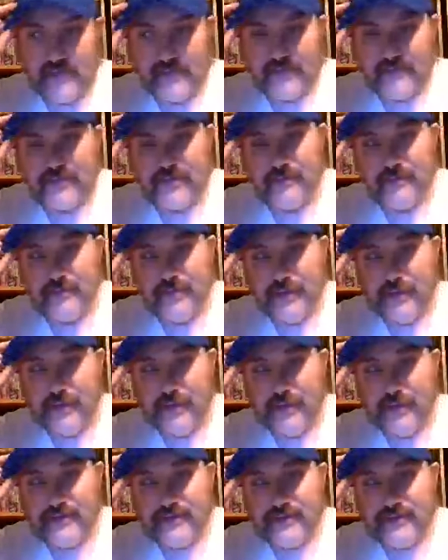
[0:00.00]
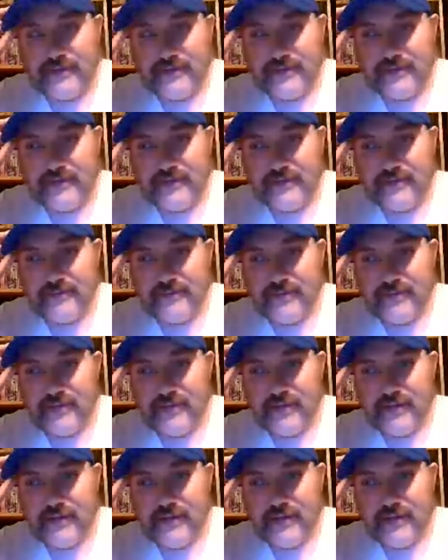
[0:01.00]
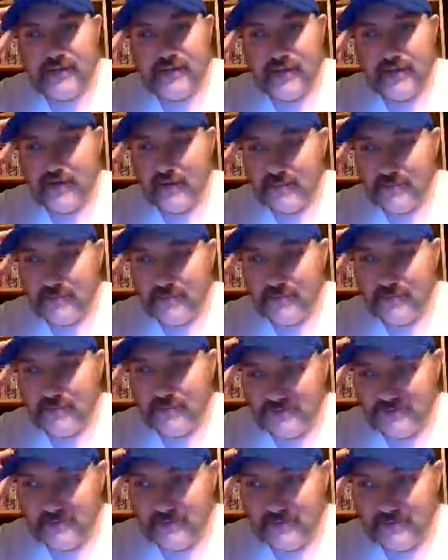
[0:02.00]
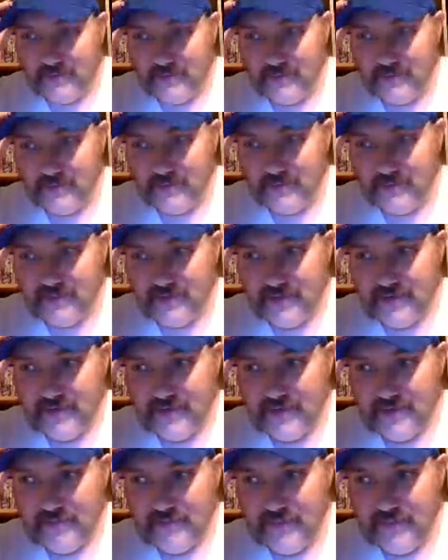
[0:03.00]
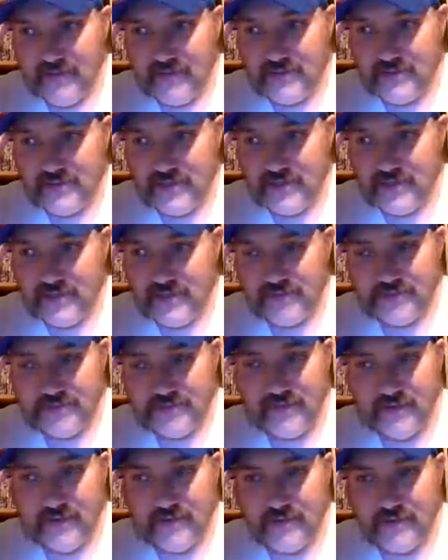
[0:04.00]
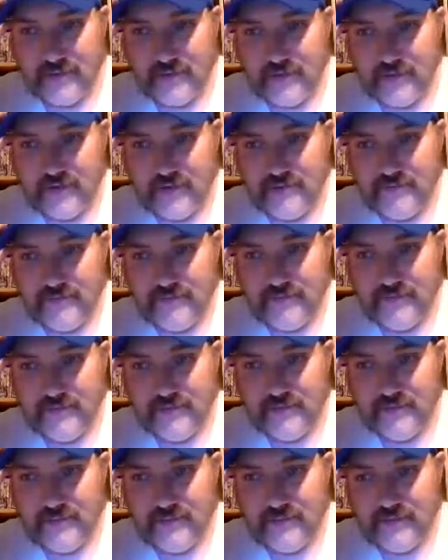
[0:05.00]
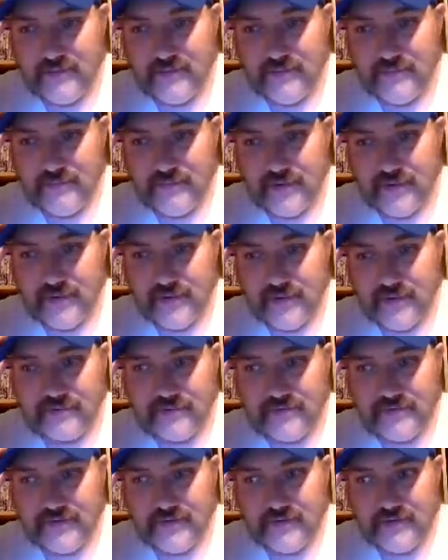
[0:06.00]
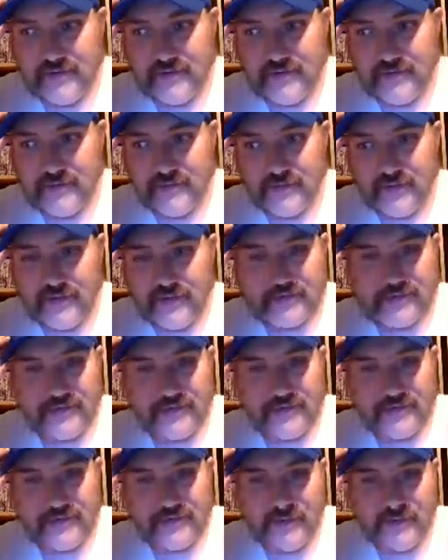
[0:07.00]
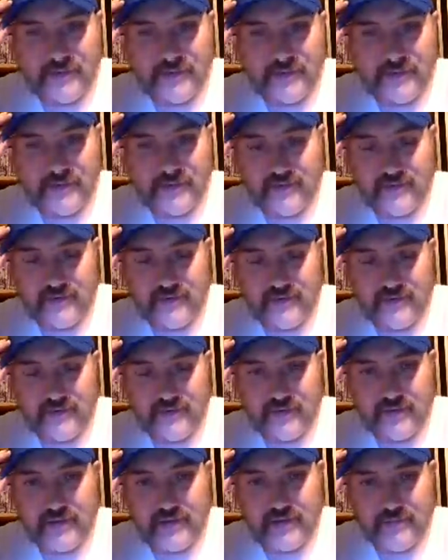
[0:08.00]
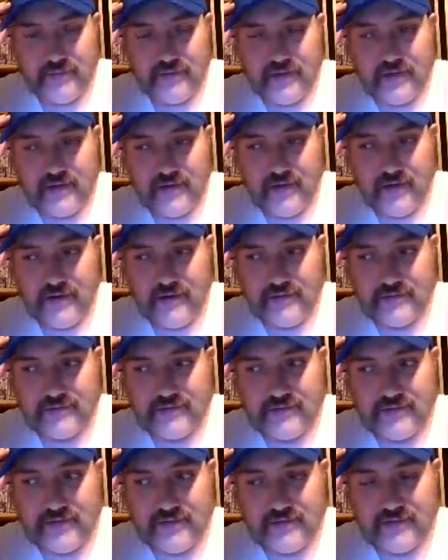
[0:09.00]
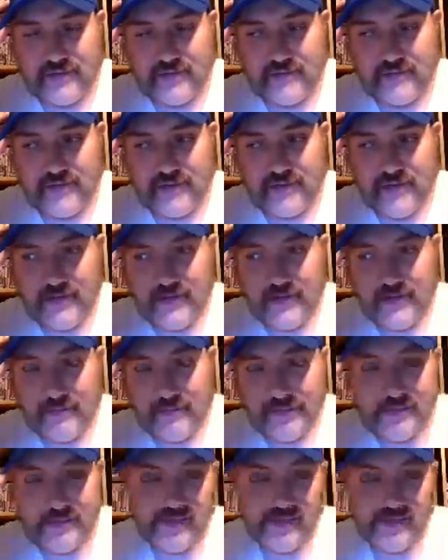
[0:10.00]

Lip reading: rest in peace. God bless him. Mean Gene Okerlund was another great person in the wrestling world with that we had lost. But